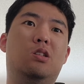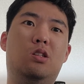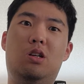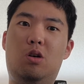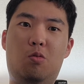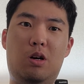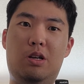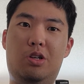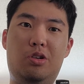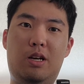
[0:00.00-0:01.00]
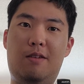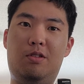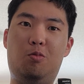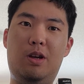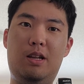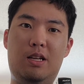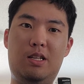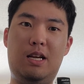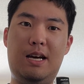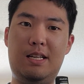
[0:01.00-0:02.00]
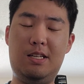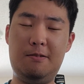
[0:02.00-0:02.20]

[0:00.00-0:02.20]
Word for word: uh, no one should have to witness that.